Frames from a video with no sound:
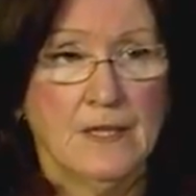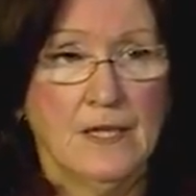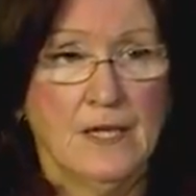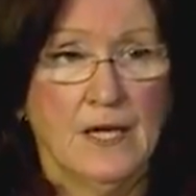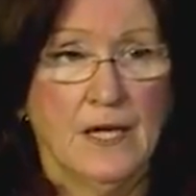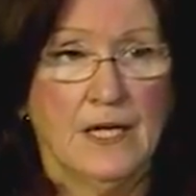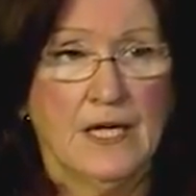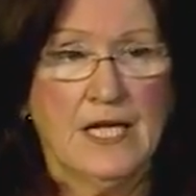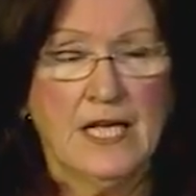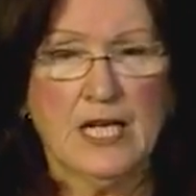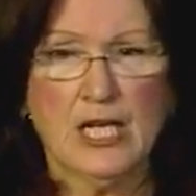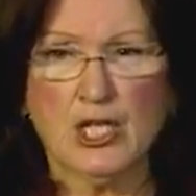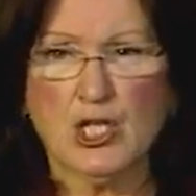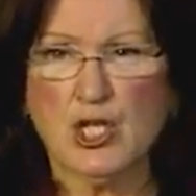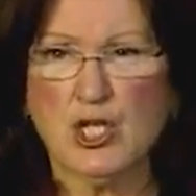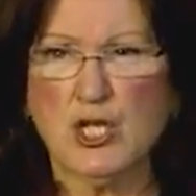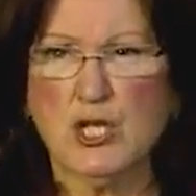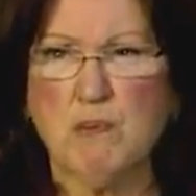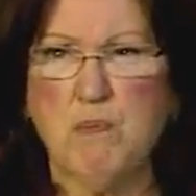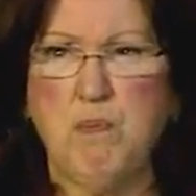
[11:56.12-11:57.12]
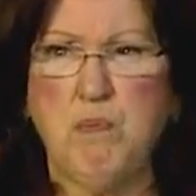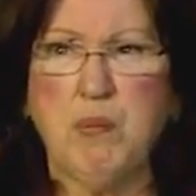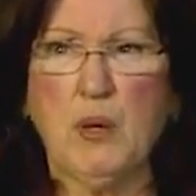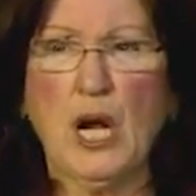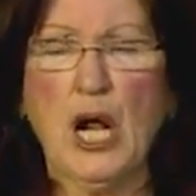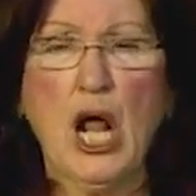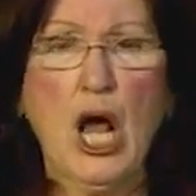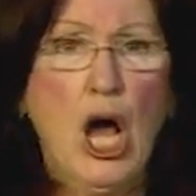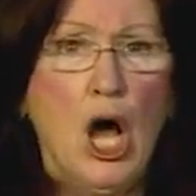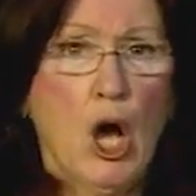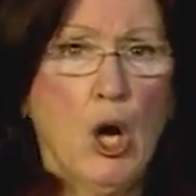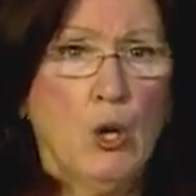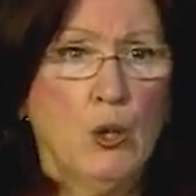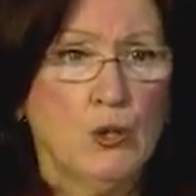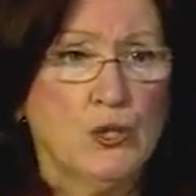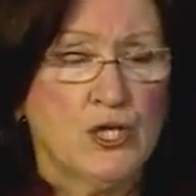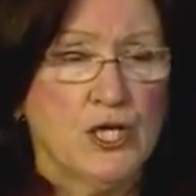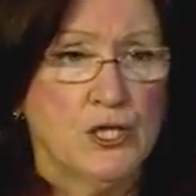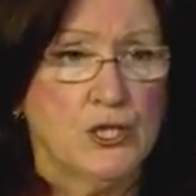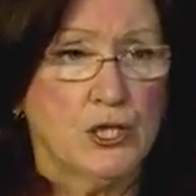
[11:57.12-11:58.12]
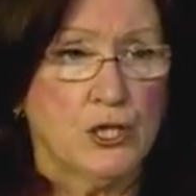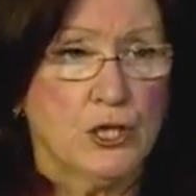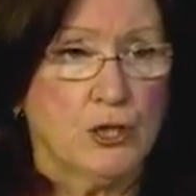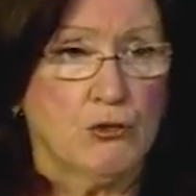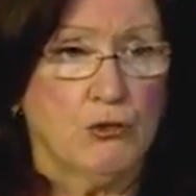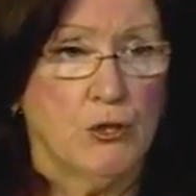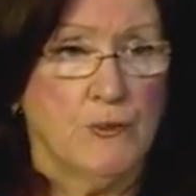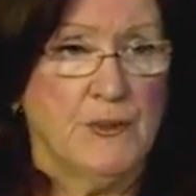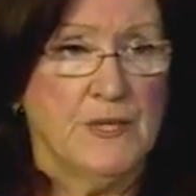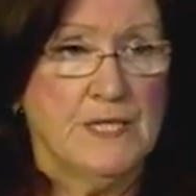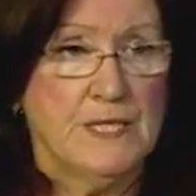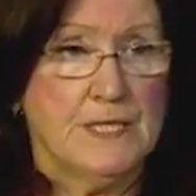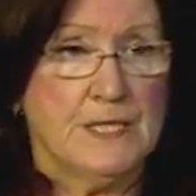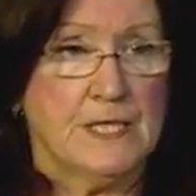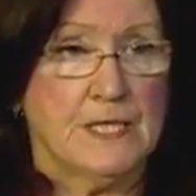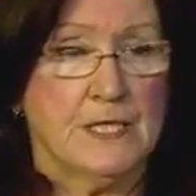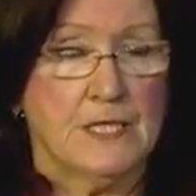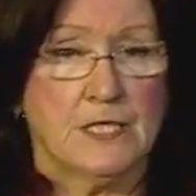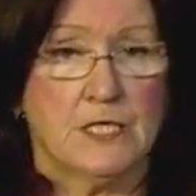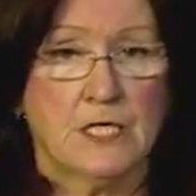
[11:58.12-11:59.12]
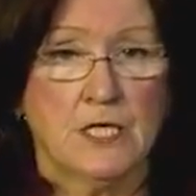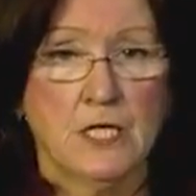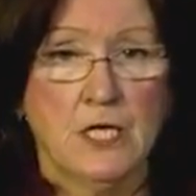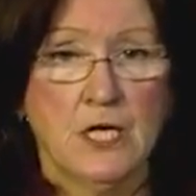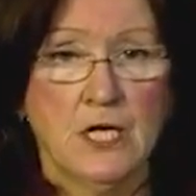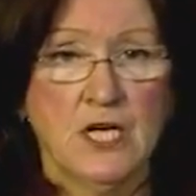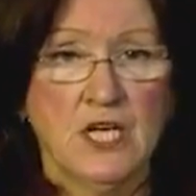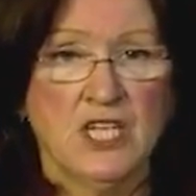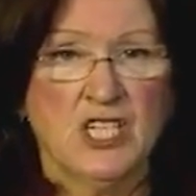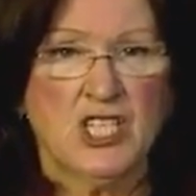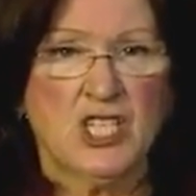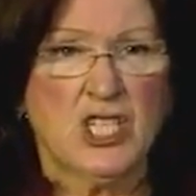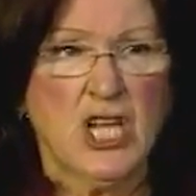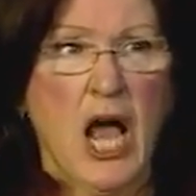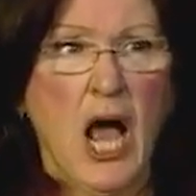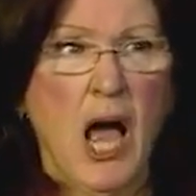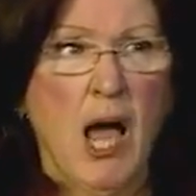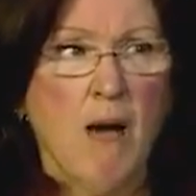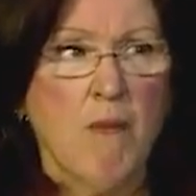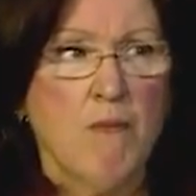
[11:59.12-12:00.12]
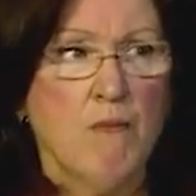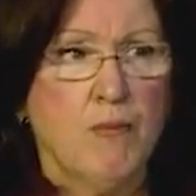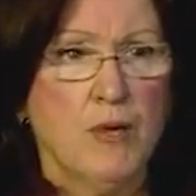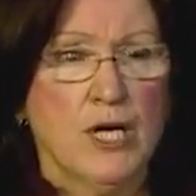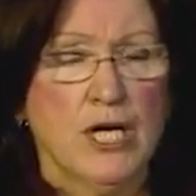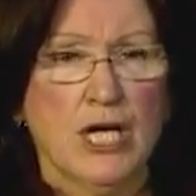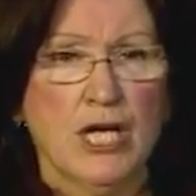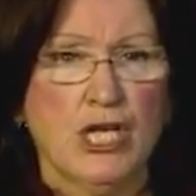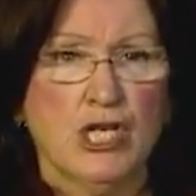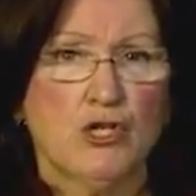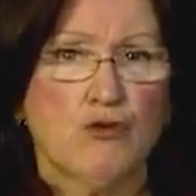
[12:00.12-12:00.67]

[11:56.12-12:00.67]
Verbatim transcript: And he explodes into the group and he says, Somebody's